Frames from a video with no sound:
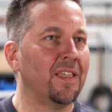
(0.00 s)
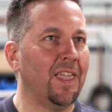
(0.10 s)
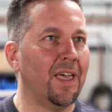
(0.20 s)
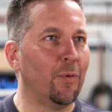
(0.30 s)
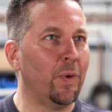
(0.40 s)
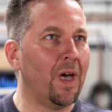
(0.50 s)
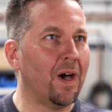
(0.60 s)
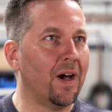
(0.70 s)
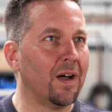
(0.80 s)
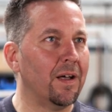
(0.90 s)
Yeah, we
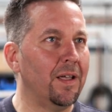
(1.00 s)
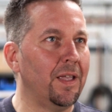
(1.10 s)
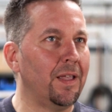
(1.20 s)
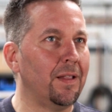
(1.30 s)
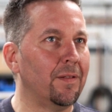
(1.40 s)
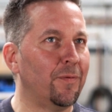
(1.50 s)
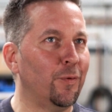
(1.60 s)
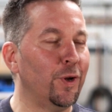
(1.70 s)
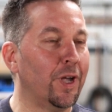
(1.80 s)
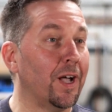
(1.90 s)
are in
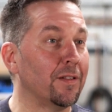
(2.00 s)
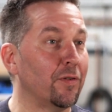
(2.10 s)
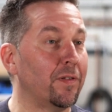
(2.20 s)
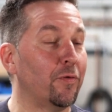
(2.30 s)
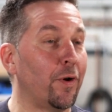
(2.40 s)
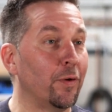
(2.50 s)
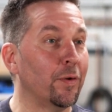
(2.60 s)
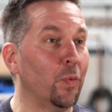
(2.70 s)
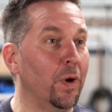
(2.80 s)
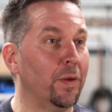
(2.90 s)
40 countries around
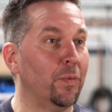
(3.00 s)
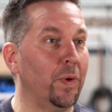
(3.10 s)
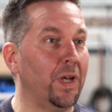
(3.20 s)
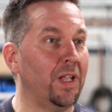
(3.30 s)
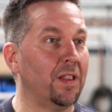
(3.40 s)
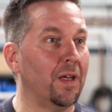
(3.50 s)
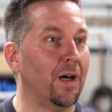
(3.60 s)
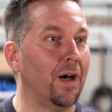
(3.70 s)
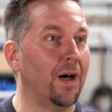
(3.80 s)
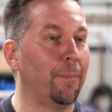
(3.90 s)
the world with
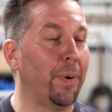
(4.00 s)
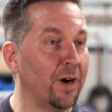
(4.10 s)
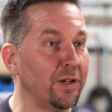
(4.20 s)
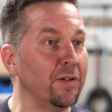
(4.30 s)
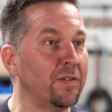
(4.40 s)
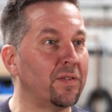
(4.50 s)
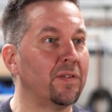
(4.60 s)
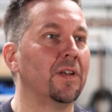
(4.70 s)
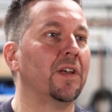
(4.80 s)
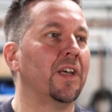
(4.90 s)

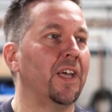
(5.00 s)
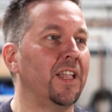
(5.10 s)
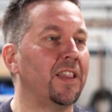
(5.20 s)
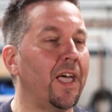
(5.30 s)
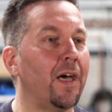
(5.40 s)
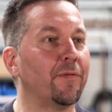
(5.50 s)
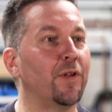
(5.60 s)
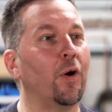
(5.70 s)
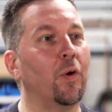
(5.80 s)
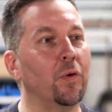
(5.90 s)
partners, and they have
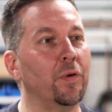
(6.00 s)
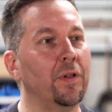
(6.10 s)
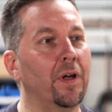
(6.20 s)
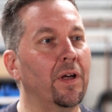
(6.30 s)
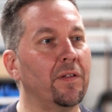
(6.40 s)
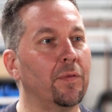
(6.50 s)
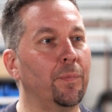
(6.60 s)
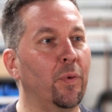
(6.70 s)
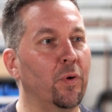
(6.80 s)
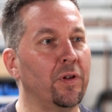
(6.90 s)
their own
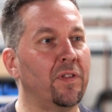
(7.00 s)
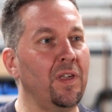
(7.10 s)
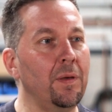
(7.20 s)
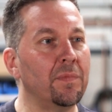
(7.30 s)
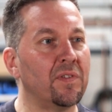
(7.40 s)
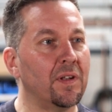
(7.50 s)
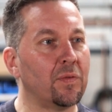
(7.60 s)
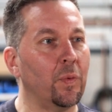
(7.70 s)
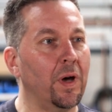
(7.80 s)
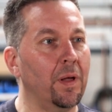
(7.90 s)
support teams
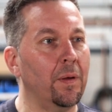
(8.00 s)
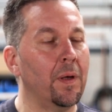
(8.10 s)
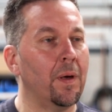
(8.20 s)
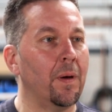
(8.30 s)
as well.